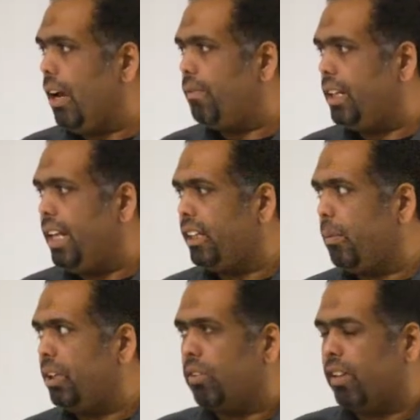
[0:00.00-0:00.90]
have the
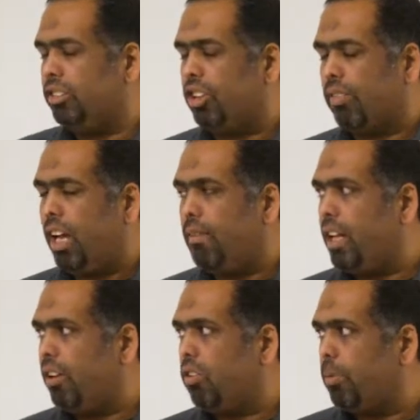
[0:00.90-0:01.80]
data because I just have
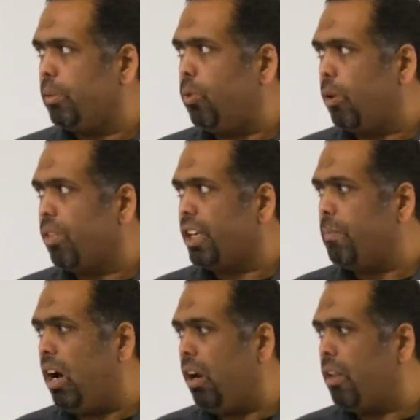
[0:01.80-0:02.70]
the instrument for
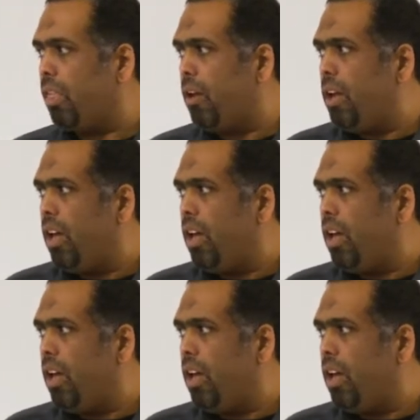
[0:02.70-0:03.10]
3 months,